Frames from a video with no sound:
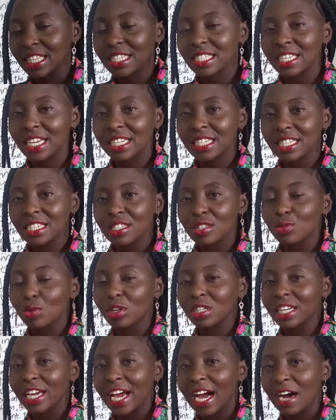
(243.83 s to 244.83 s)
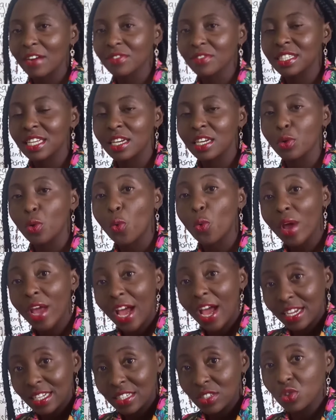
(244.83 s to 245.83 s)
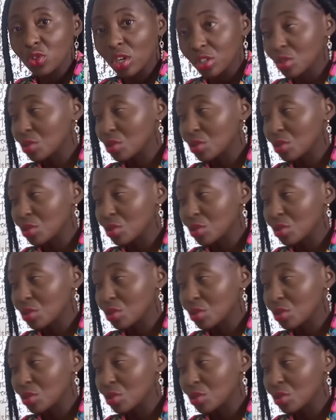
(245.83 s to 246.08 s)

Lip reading: The setting is what I have said. Where is your